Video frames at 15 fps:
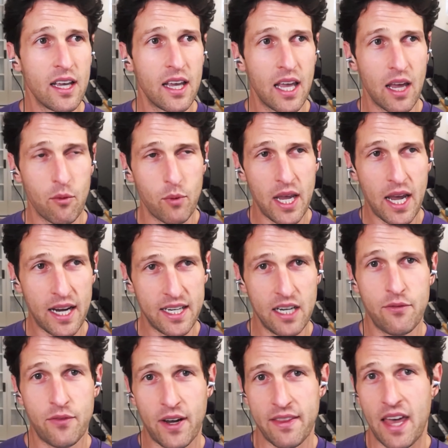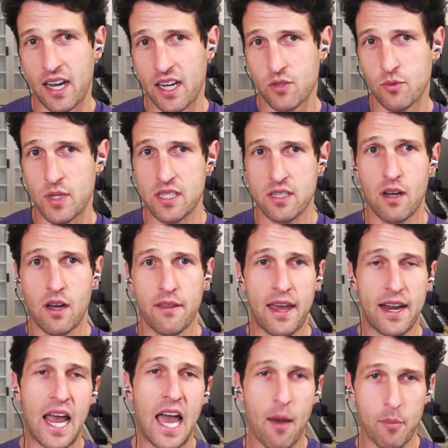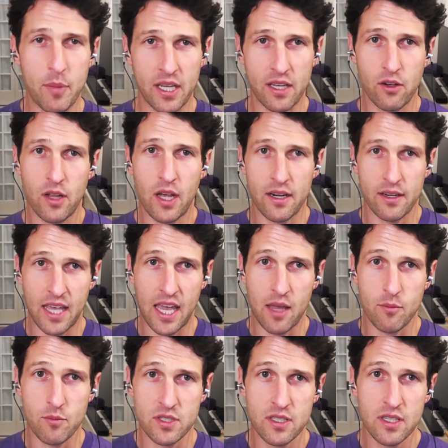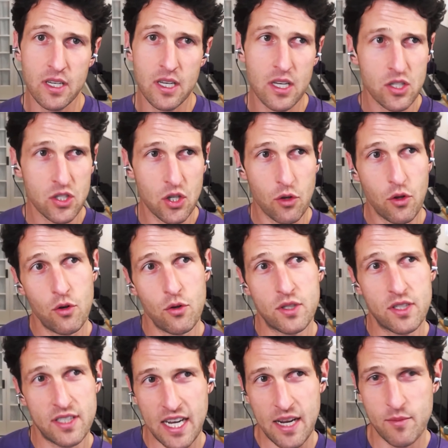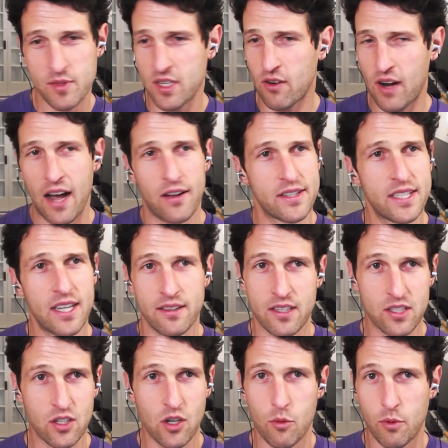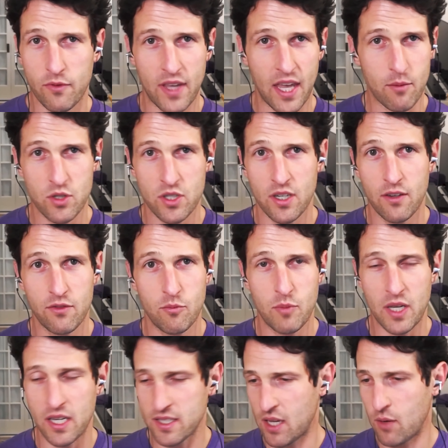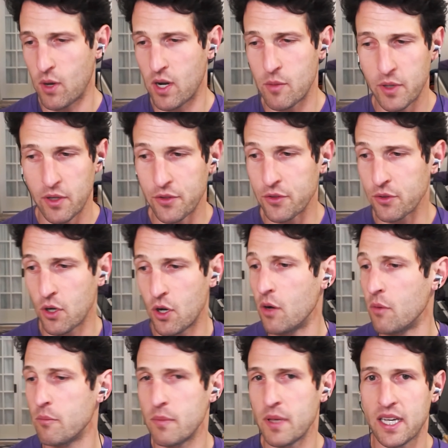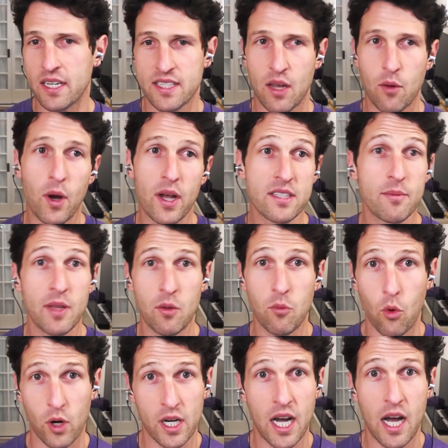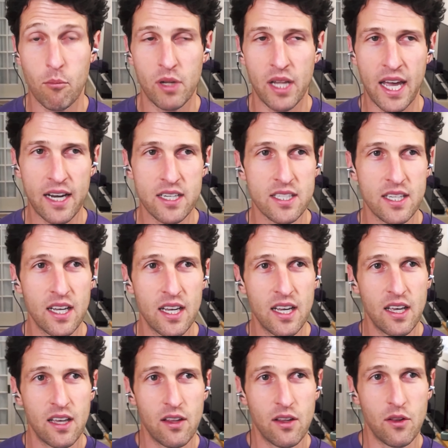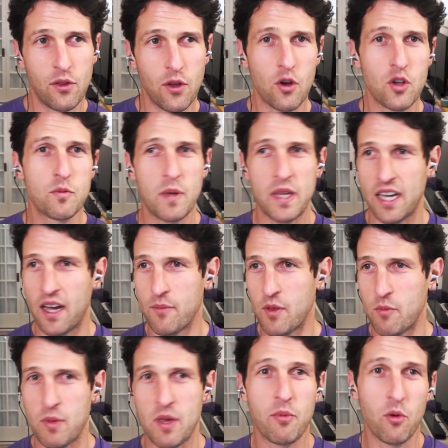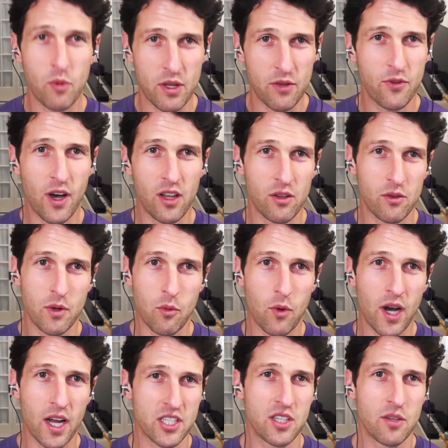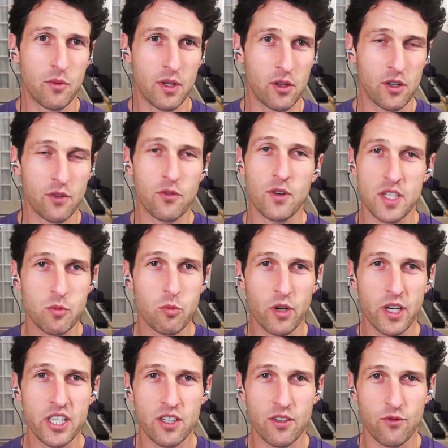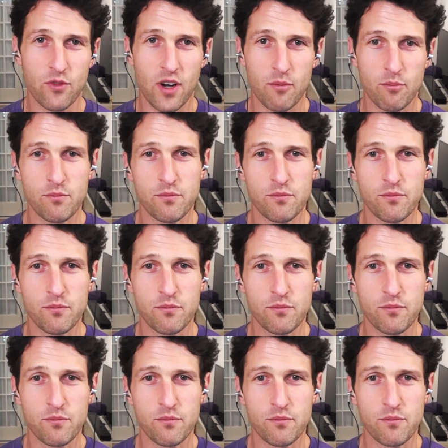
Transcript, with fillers: and we identify that because we saw that happening in a lot of games so those teams that are outside the scope of GameShift because they want to build their own because they want something more complex those become the people we follow and we watch and we look for inspiration from